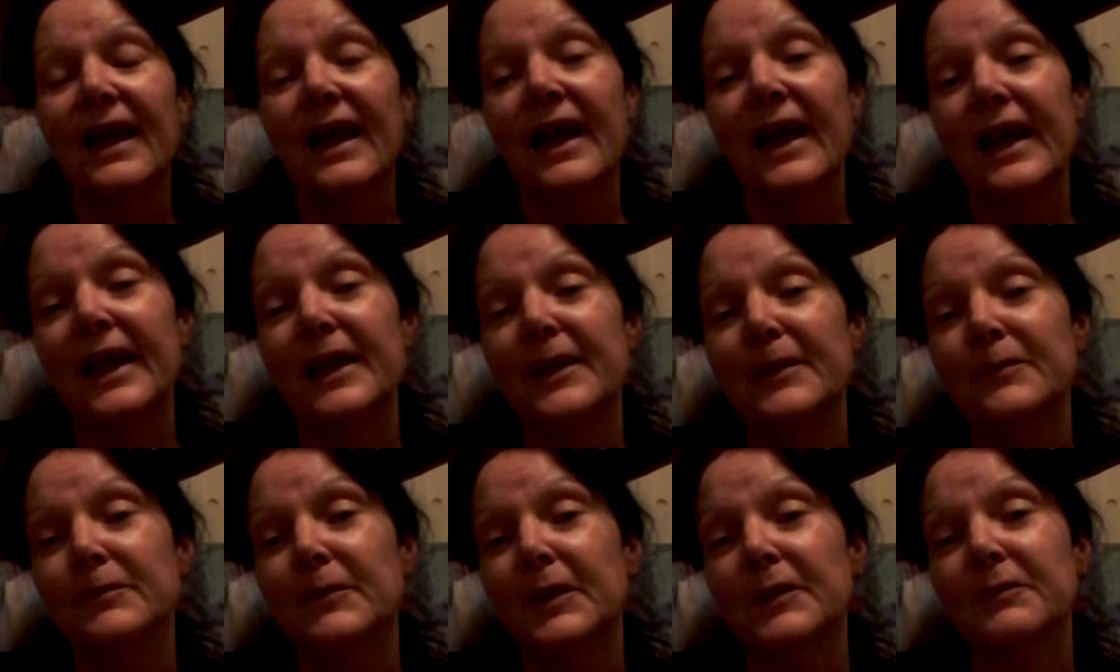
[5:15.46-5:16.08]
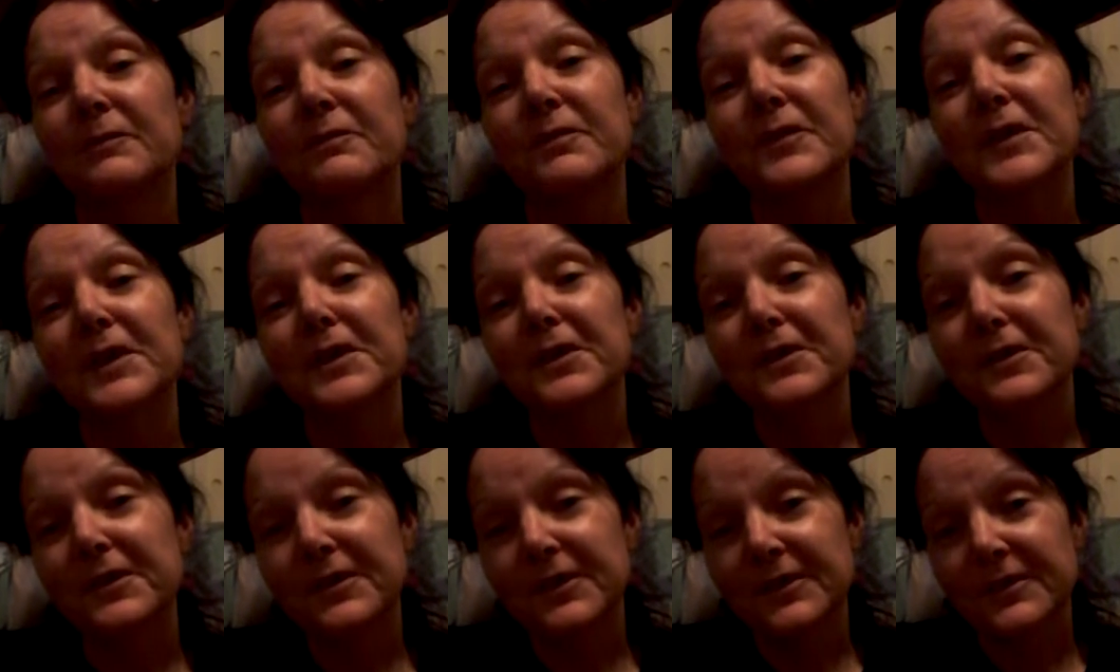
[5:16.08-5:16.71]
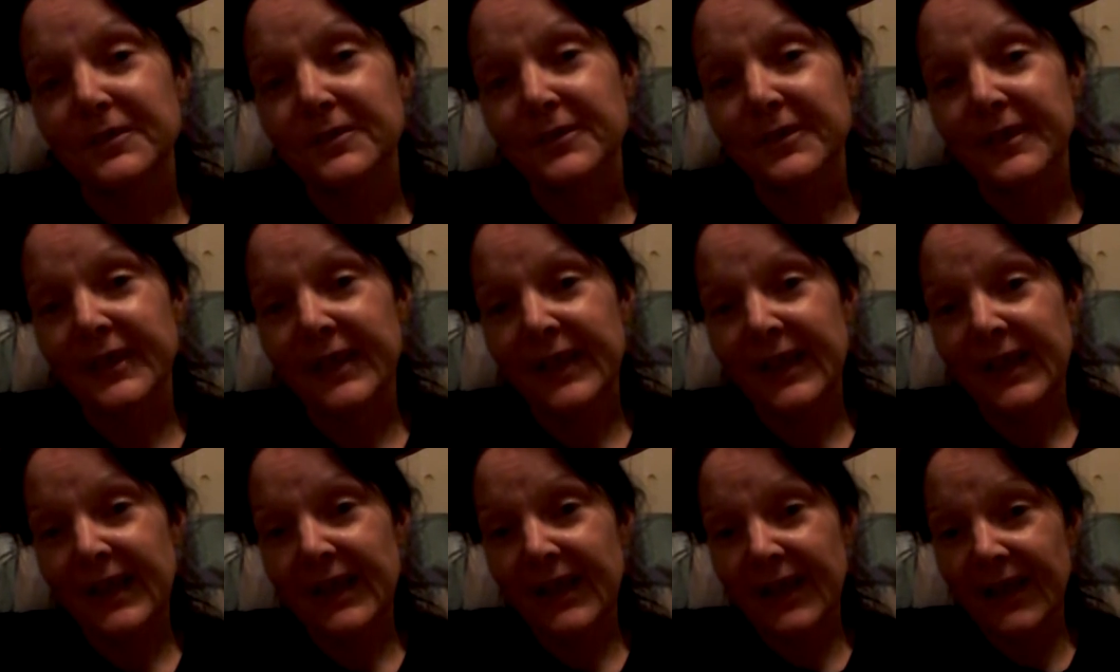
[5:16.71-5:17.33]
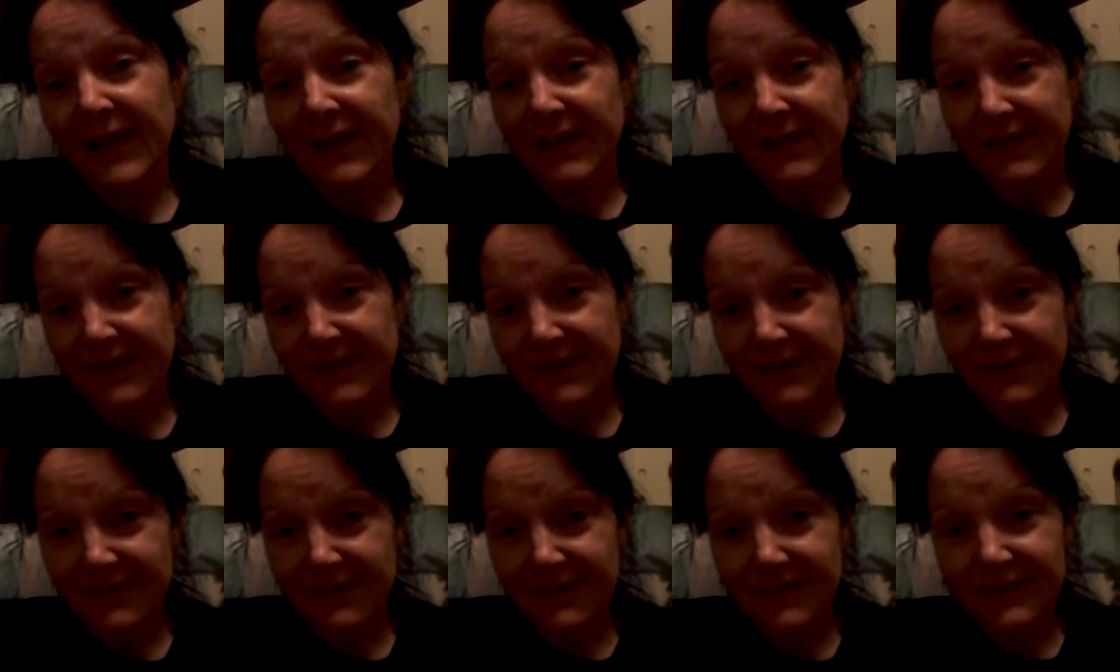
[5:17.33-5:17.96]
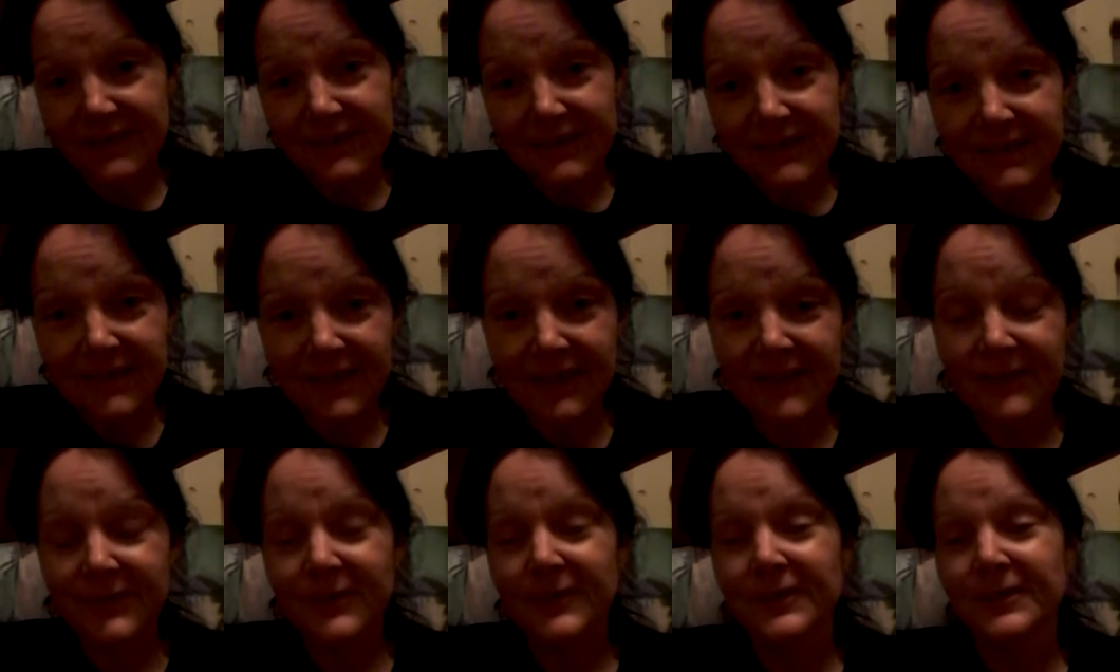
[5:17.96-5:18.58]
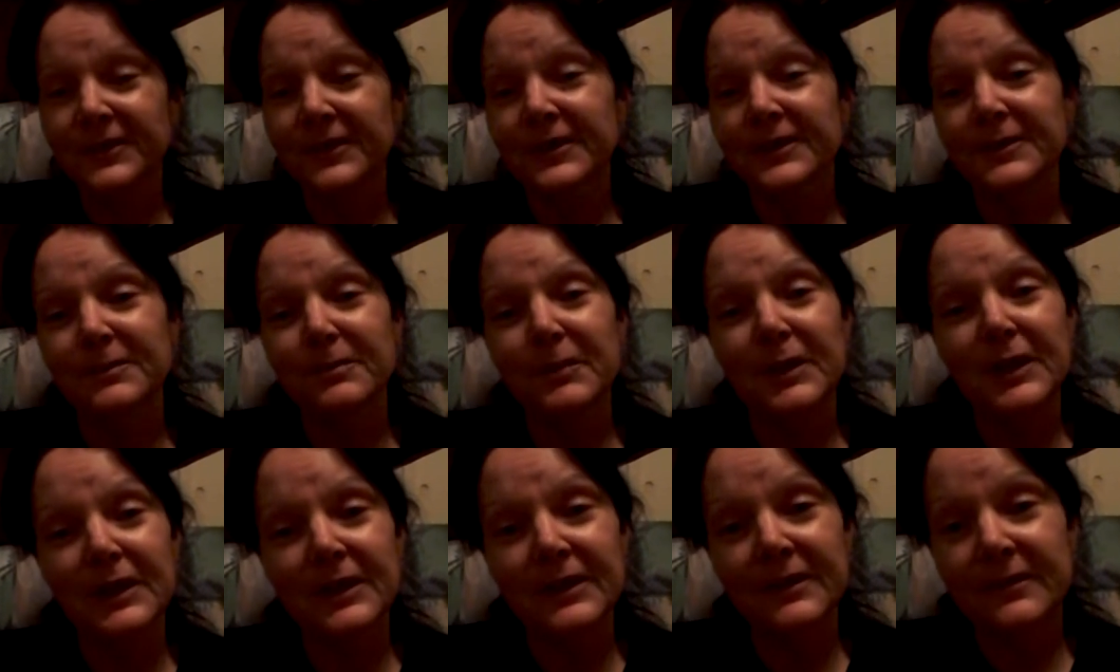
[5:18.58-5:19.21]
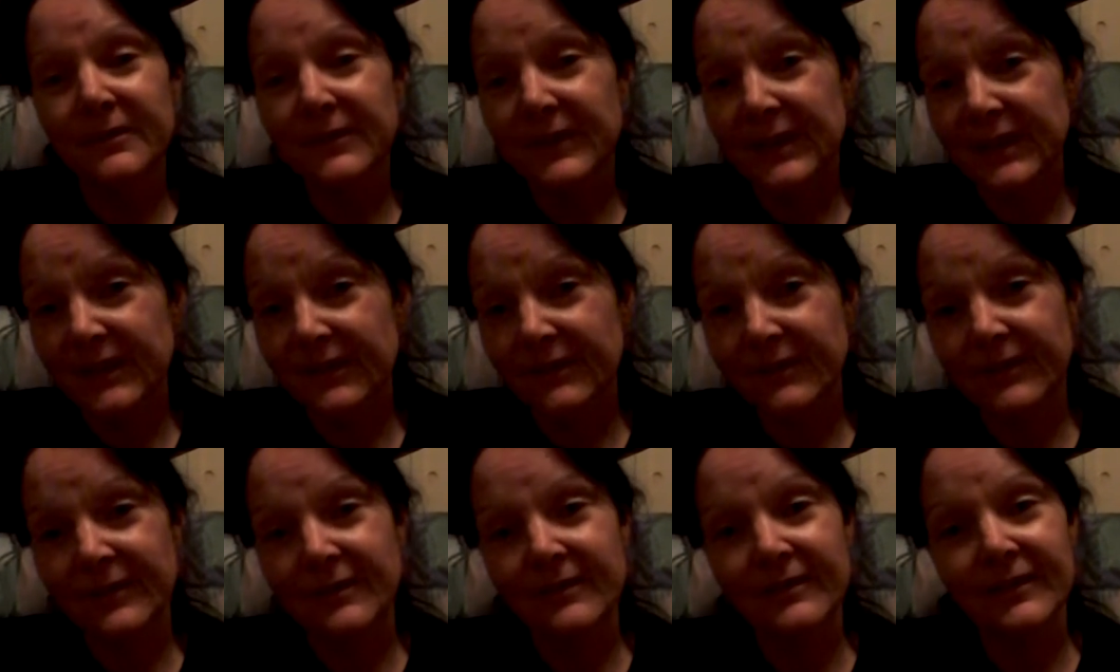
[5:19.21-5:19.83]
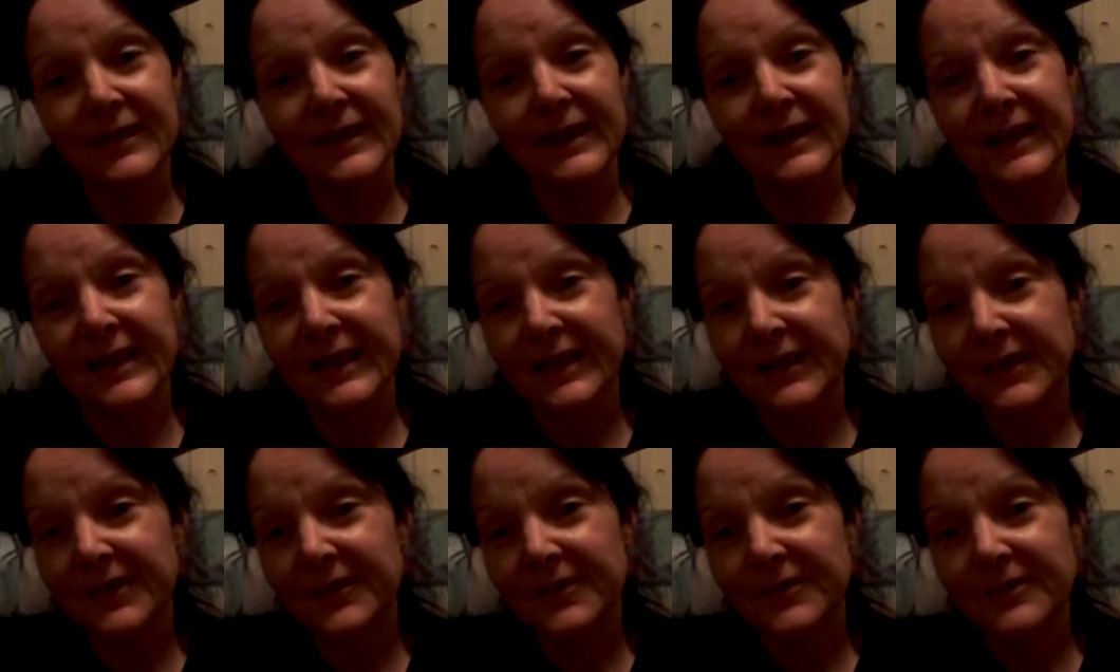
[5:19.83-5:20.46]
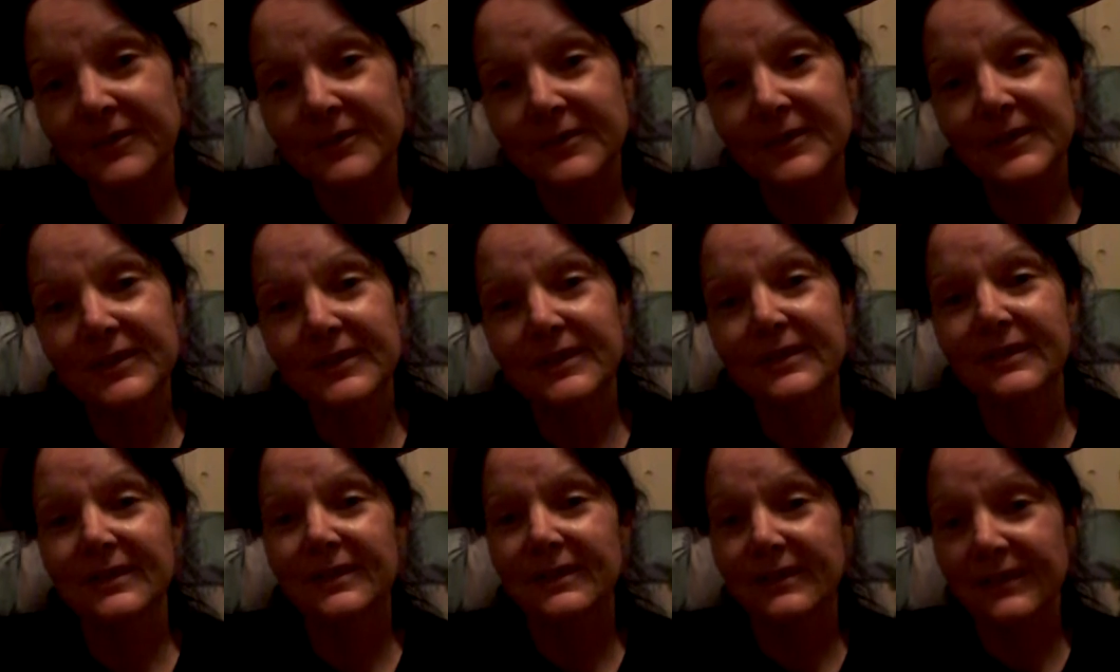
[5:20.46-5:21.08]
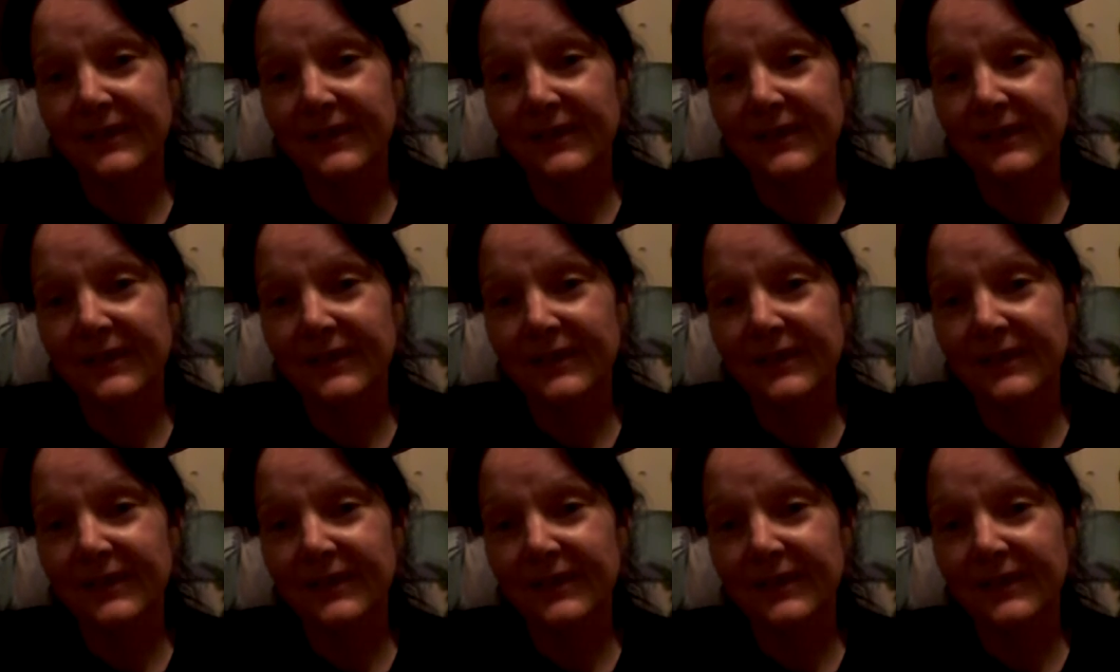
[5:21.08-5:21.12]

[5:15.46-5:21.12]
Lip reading: And my first three, they were just perfect little angels.